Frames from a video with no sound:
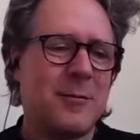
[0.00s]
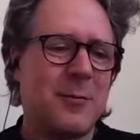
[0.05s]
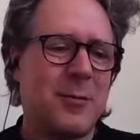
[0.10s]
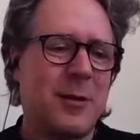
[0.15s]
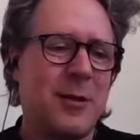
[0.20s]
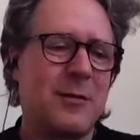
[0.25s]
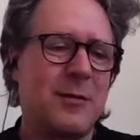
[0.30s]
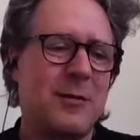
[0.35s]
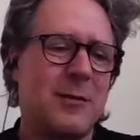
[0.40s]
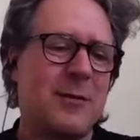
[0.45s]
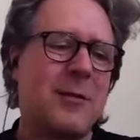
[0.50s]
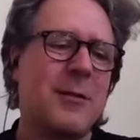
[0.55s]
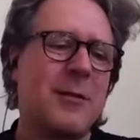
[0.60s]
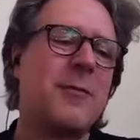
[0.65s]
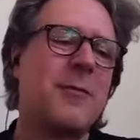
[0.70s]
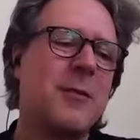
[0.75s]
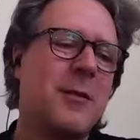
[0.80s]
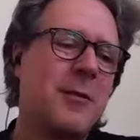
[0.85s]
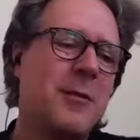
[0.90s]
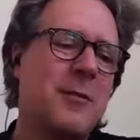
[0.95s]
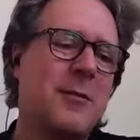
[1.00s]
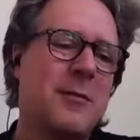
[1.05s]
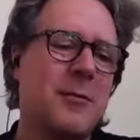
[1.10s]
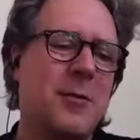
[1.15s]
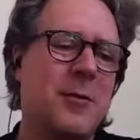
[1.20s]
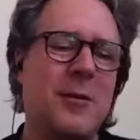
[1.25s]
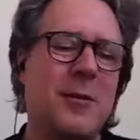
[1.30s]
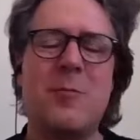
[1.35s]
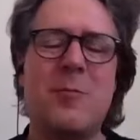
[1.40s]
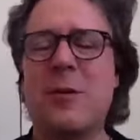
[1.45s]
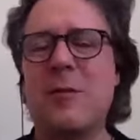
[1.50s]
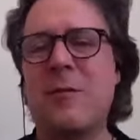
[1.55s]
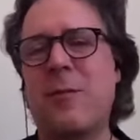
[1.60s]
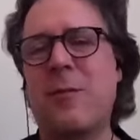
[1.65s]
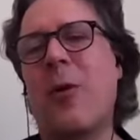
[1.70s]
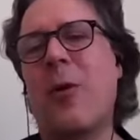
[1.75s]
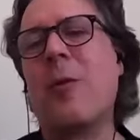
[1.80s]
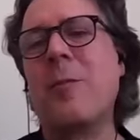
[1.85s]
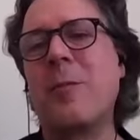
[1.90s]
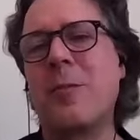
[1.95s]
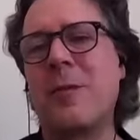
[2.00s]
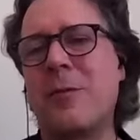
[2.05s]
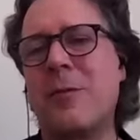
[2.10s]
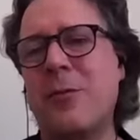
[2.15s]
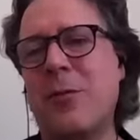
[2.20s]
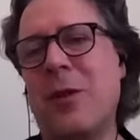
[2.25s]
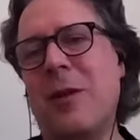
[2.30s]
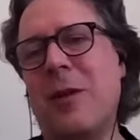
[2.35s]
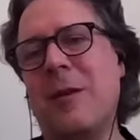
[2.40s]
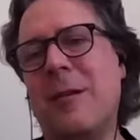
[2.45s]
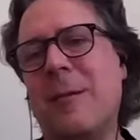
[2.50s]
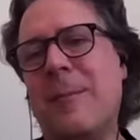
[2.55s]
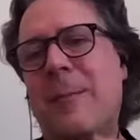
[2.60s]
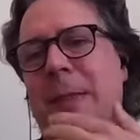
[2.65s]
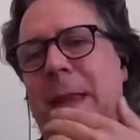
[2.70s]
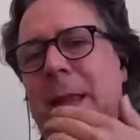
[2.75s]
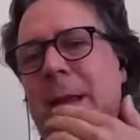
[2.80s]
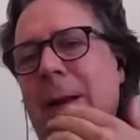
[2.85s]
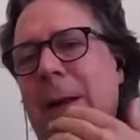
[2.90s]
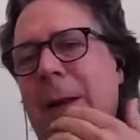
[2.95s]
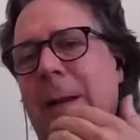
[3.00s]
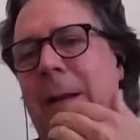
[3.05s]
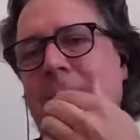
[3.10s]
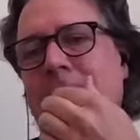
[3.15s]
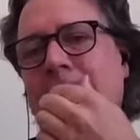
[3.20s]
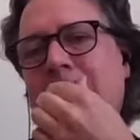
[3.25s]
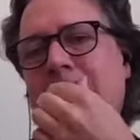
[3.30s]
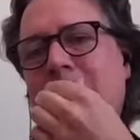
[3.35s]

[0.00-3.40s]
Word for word: well, difficult to keep informed really. Mm-hmm. And